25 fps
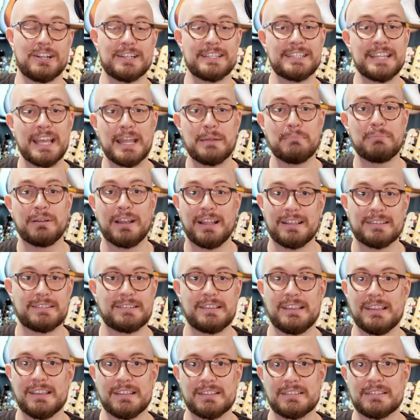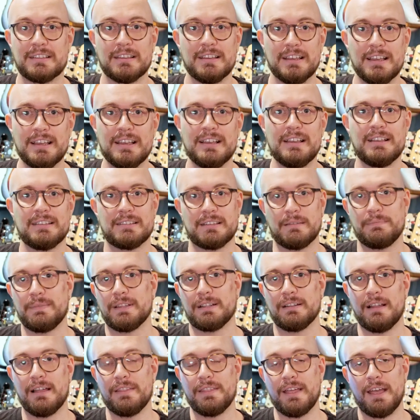10 plus years,
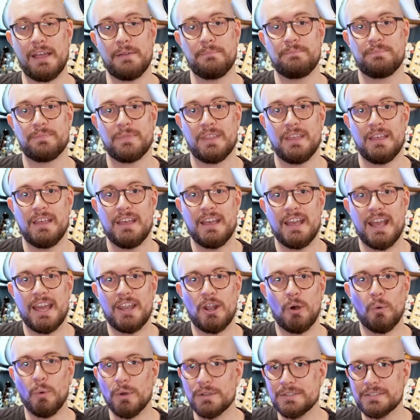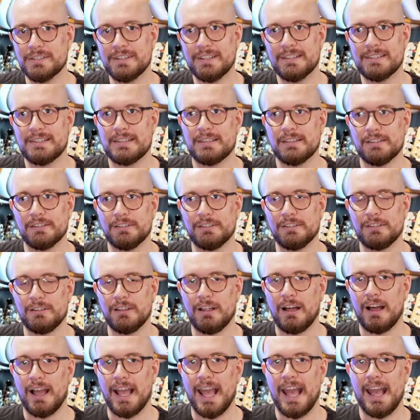something like that. And it wasn't
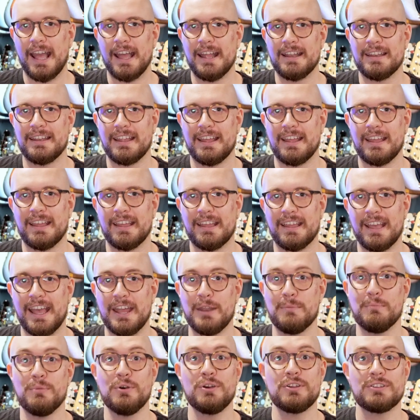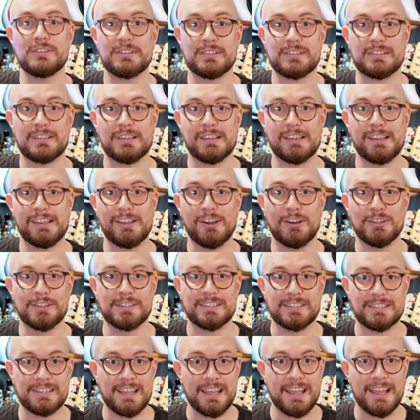until I had an emergency on
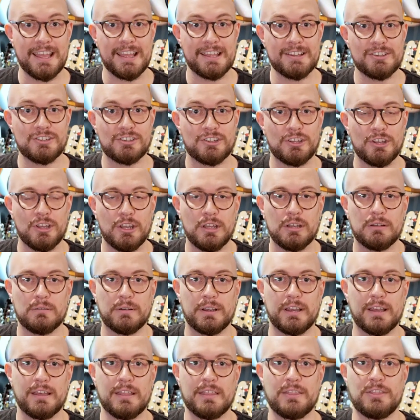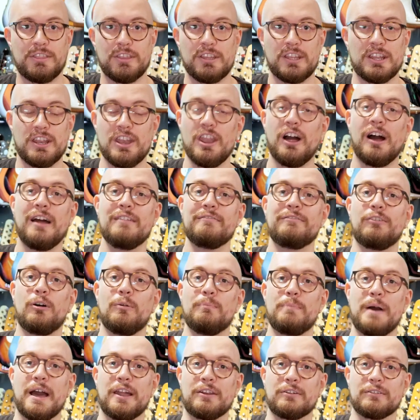stage where the
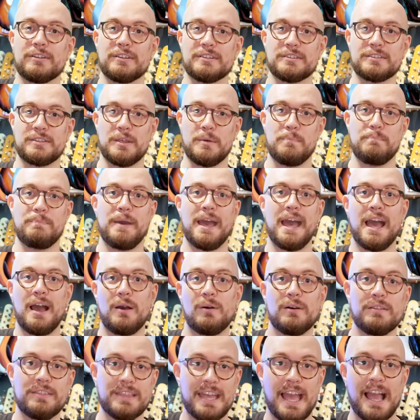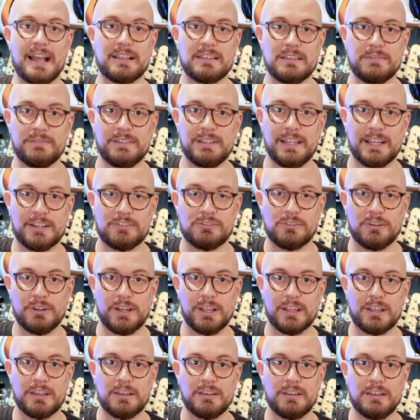9-volt batteries that power the active
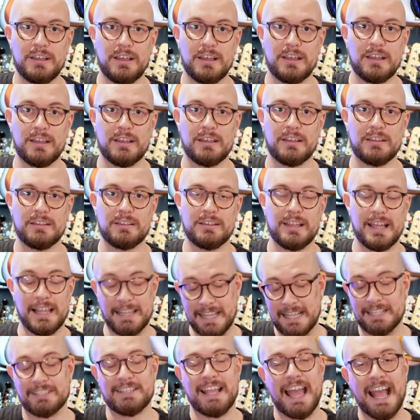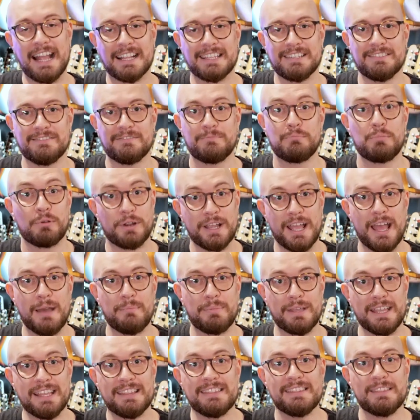electronic, active
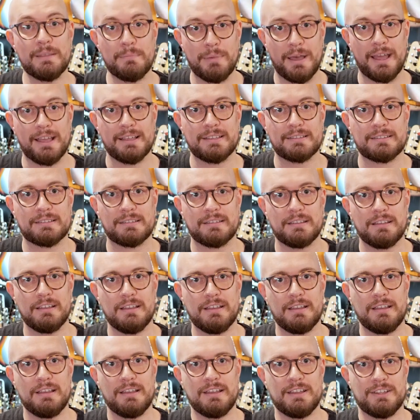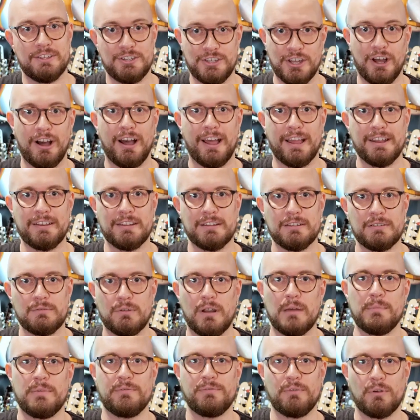preamp in the bass died
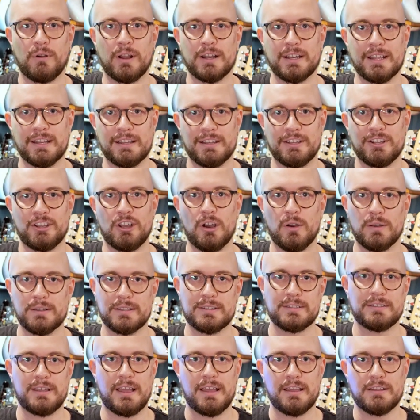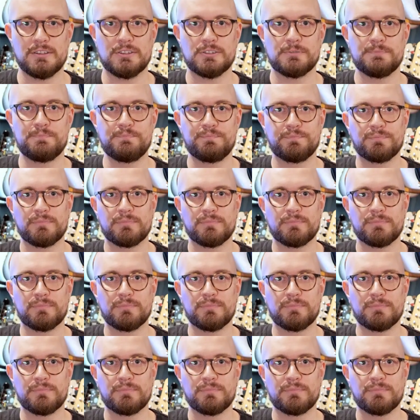right before I needed to go on stage.